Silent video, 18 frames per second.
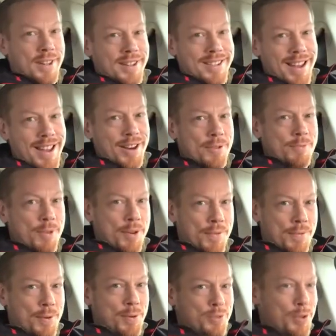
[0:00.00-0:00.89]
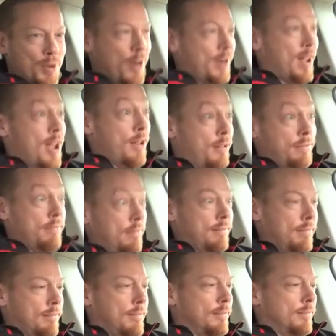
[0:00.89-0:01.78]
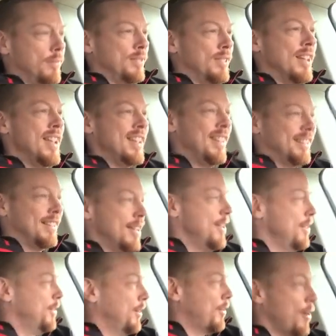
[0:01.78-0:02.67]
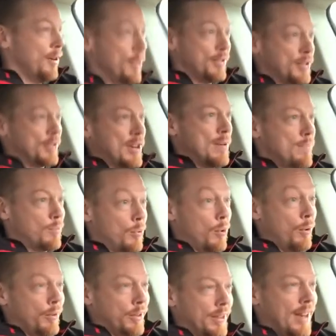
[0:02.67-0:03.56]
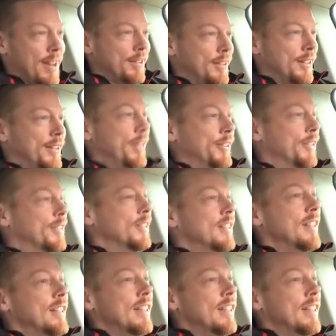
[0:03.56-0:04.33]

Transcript: exciting when you first start out and the car just keeps rolling down the hill.